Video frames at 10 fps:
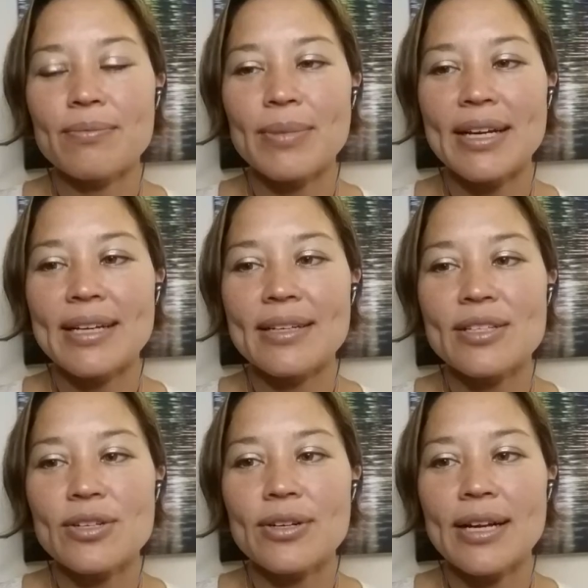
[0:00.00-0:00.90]
my
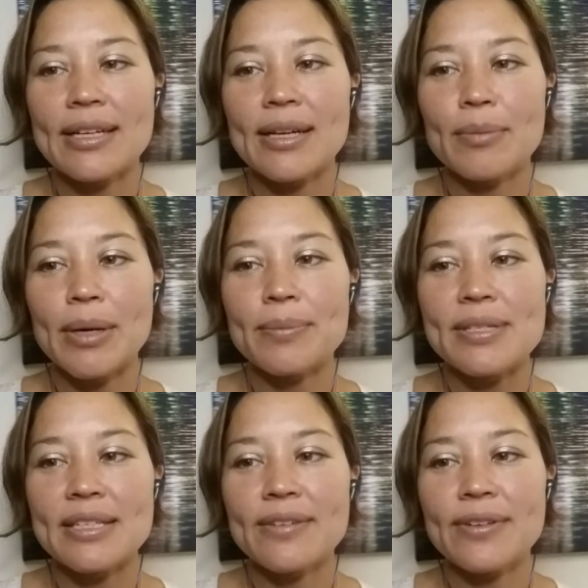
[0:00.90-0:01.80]
sugar had come up
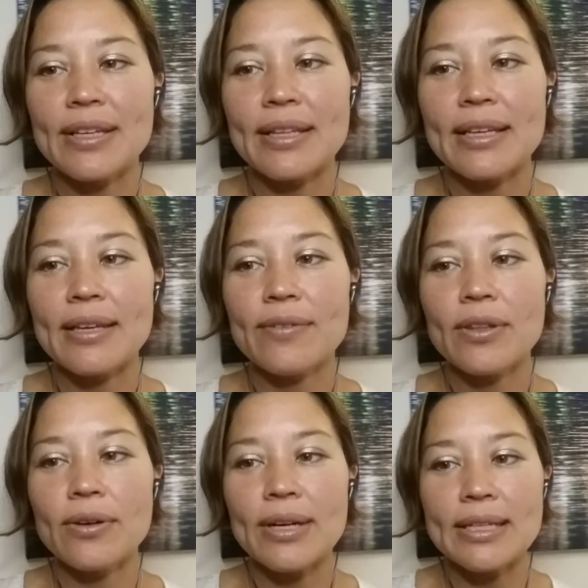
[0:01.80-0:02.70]
significantly,
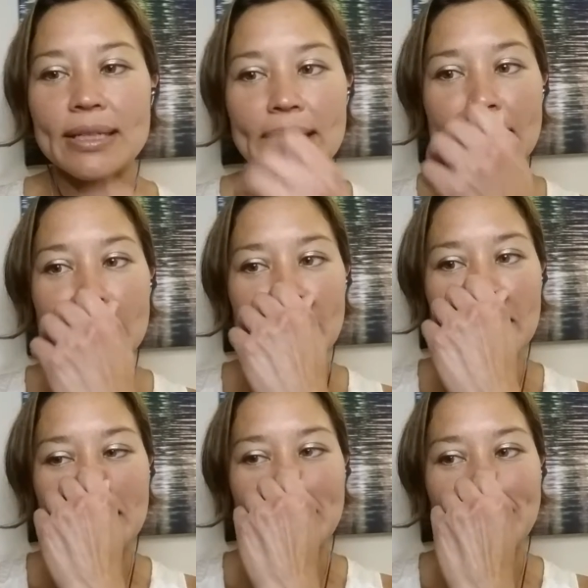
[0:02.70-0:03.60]
even though I didn't eat
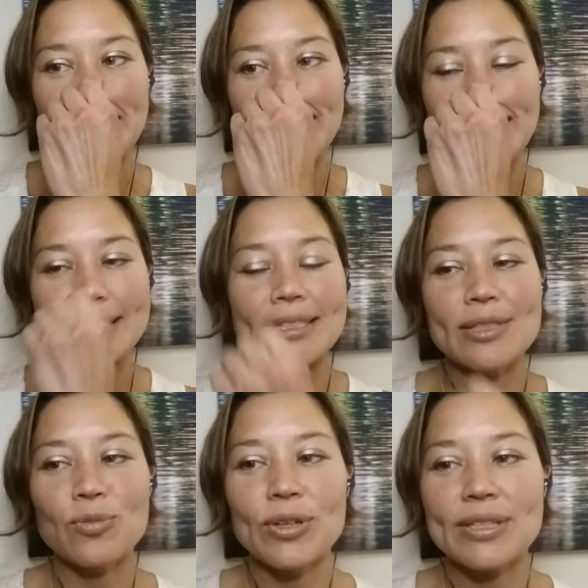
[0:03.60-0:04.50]
anything. I had
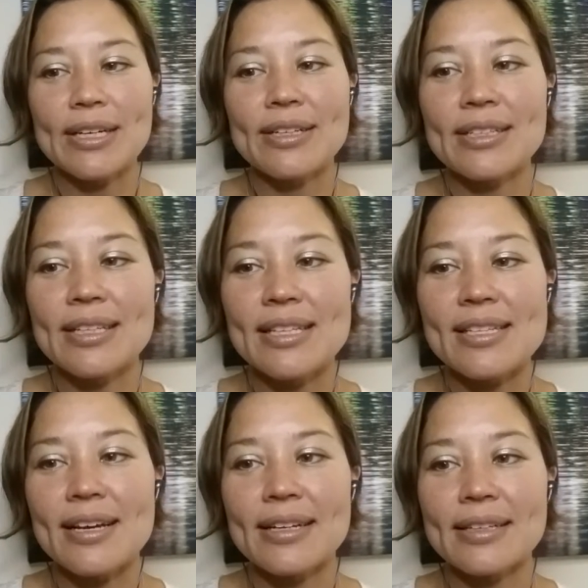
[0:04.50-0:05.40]
just worked out and done the
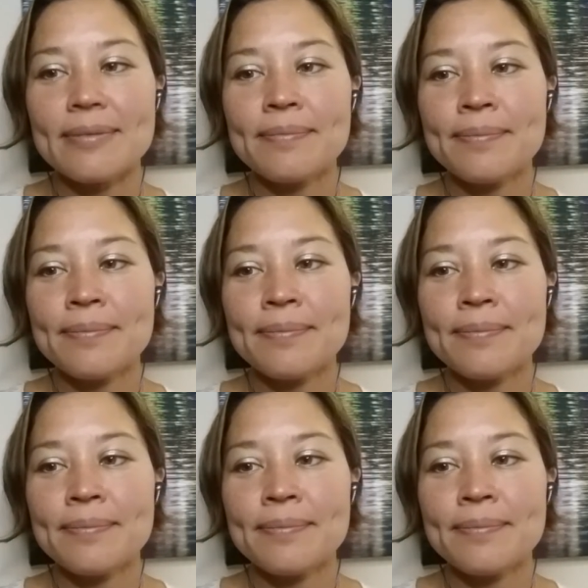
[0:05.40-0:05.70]
sauna.